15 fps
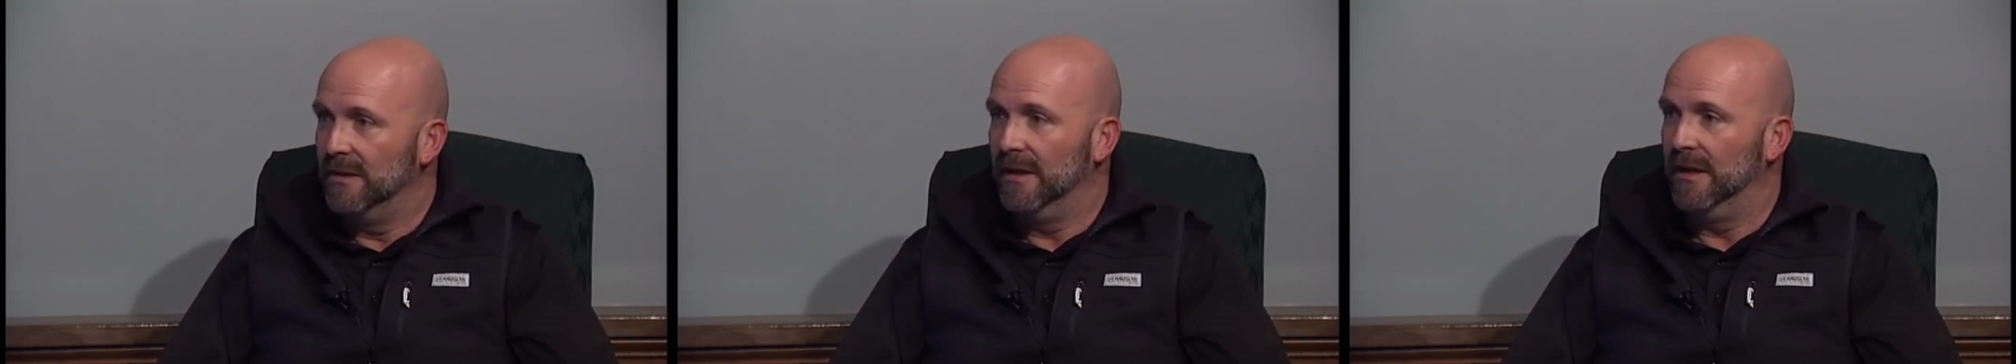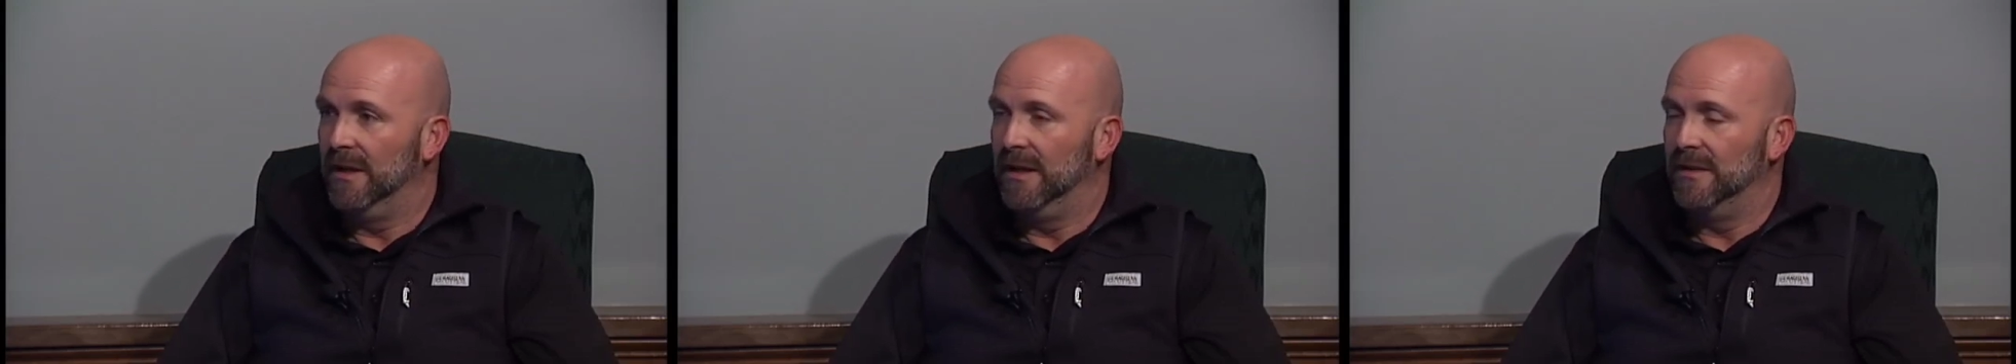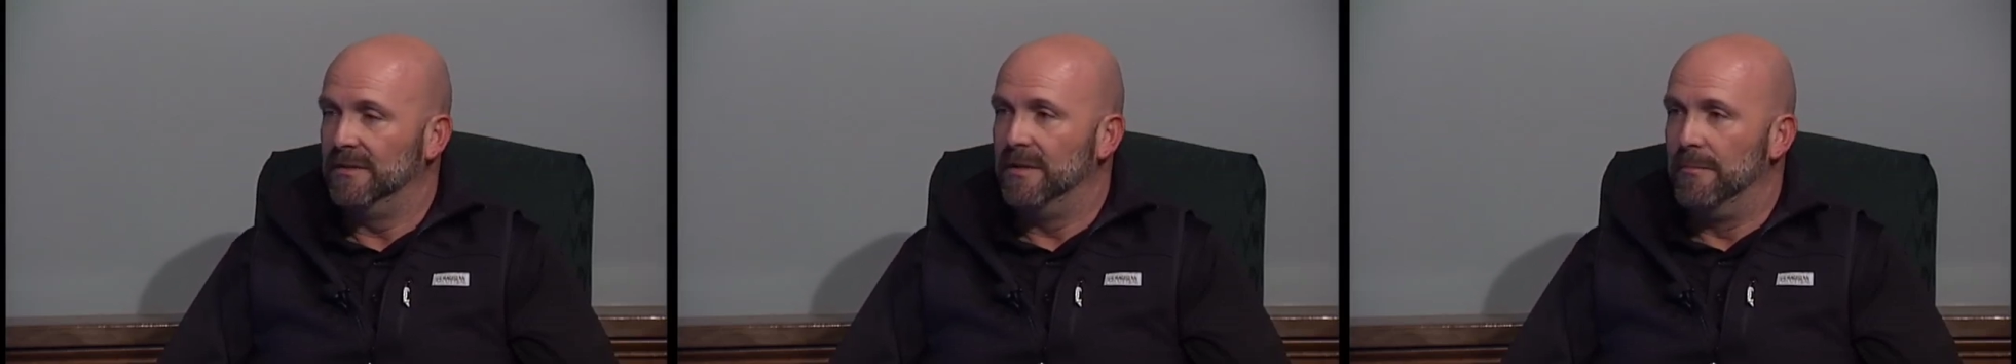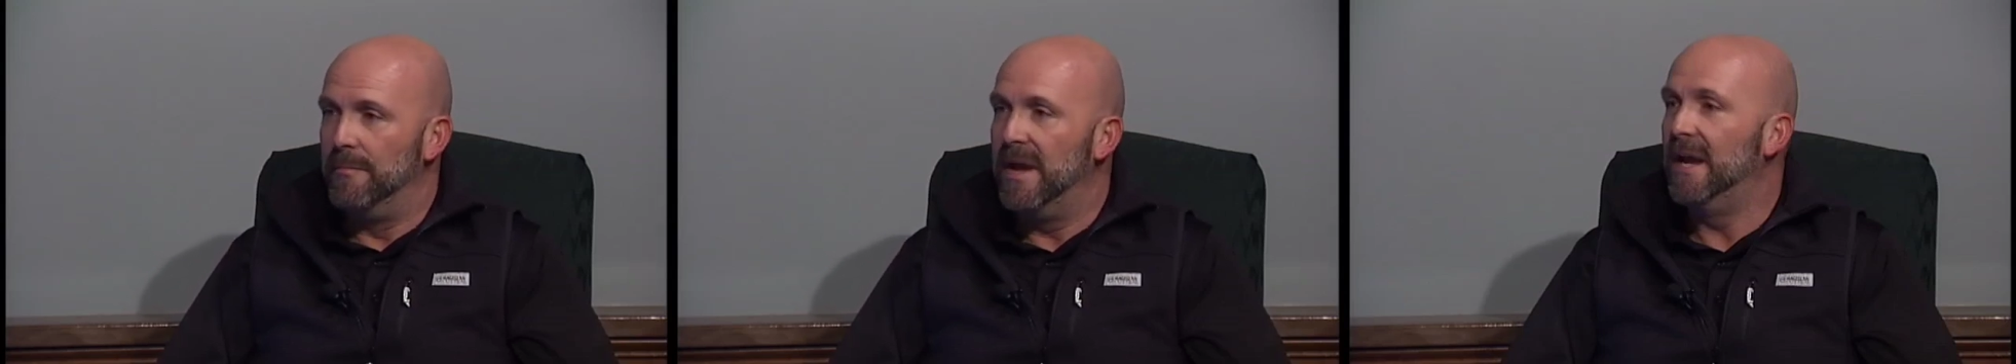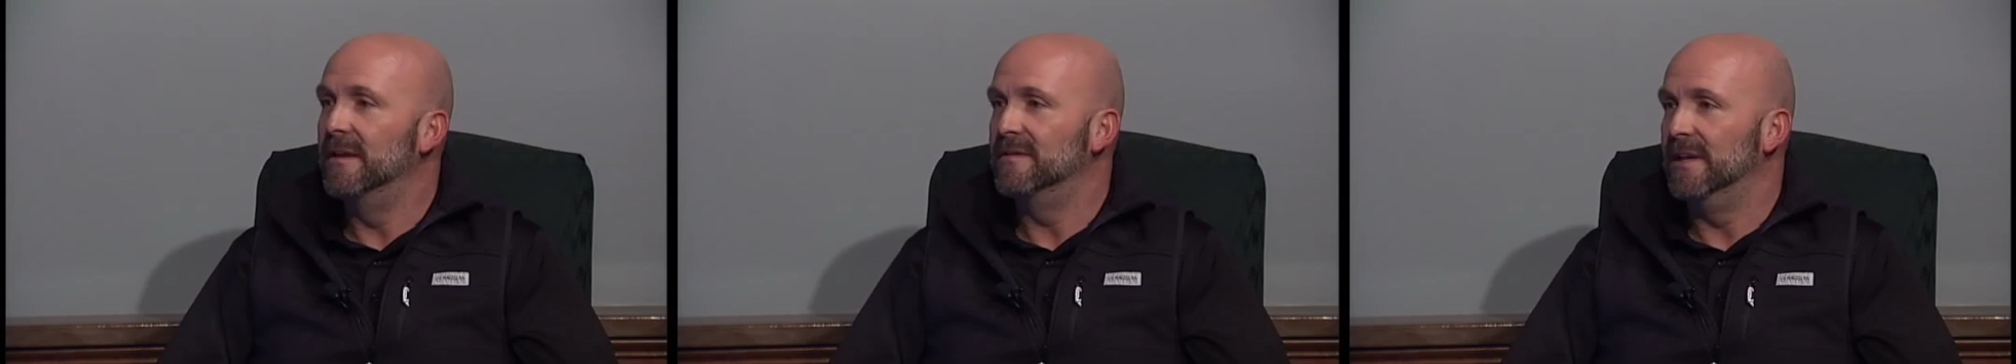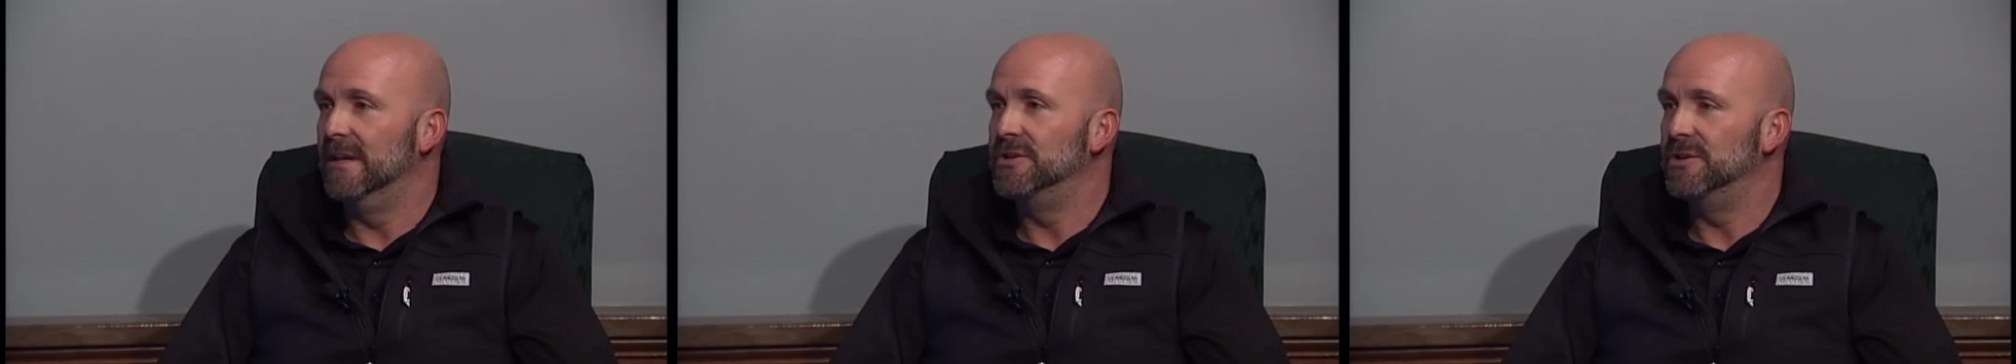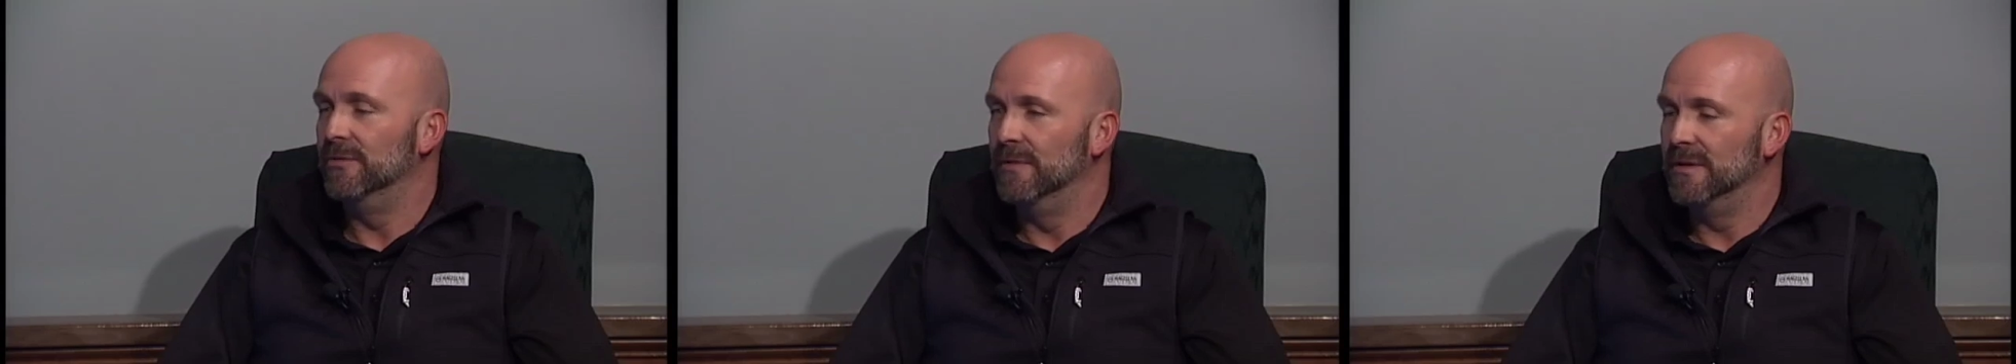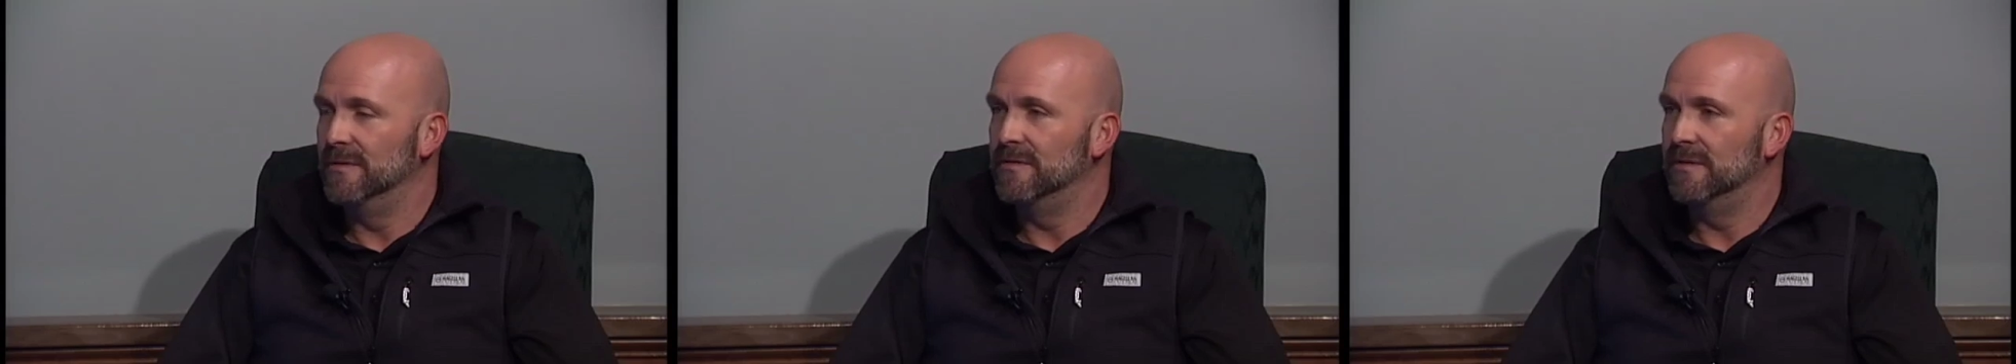The biggest
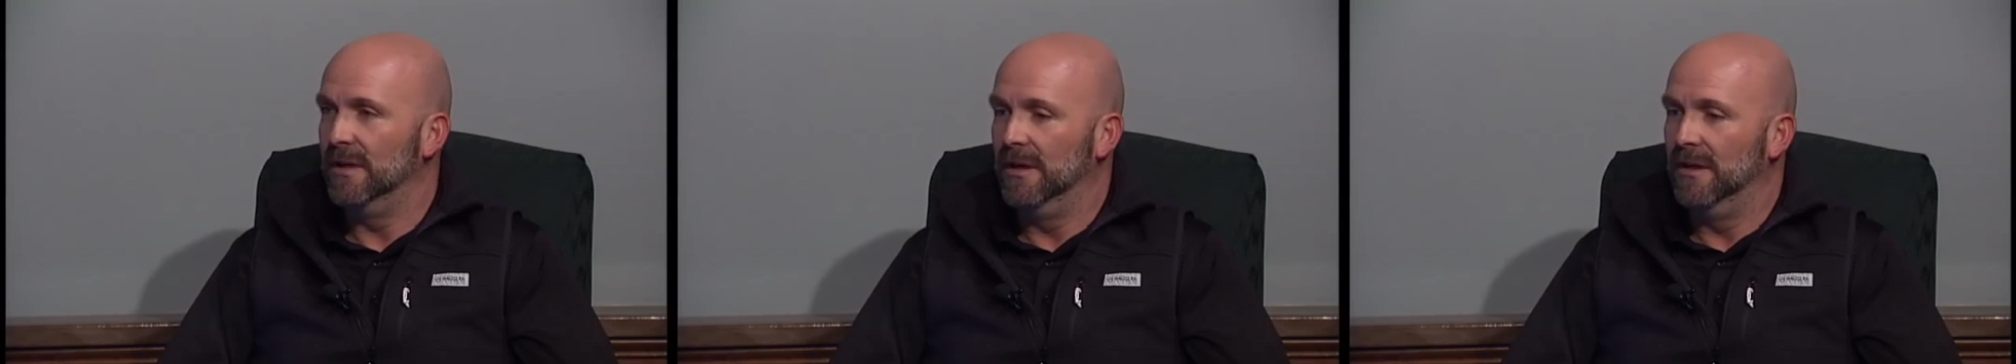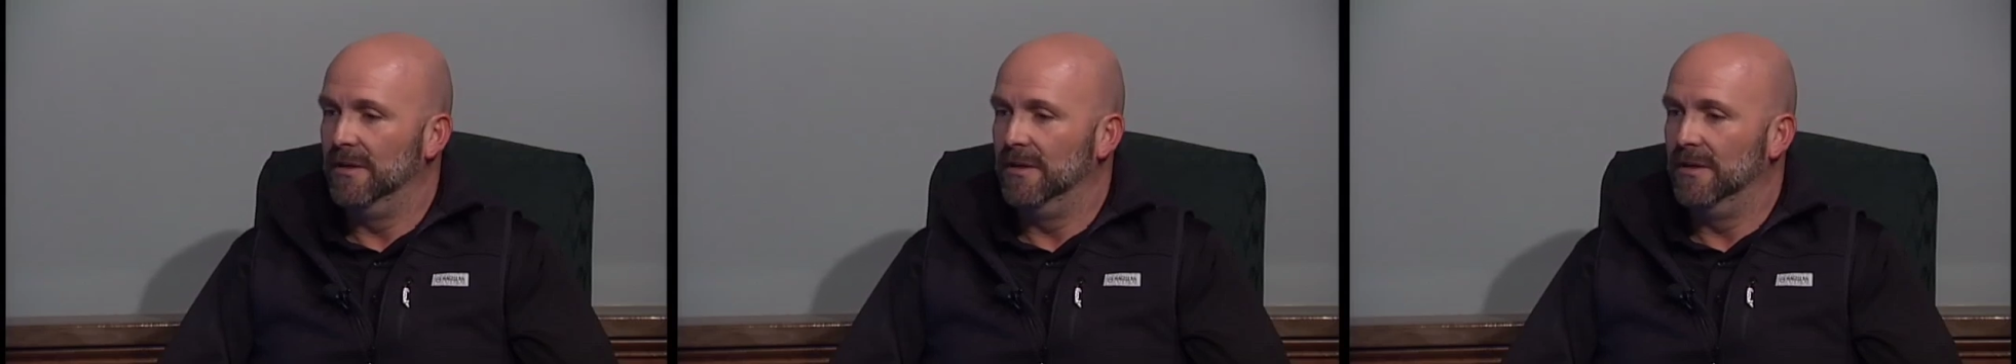issue is,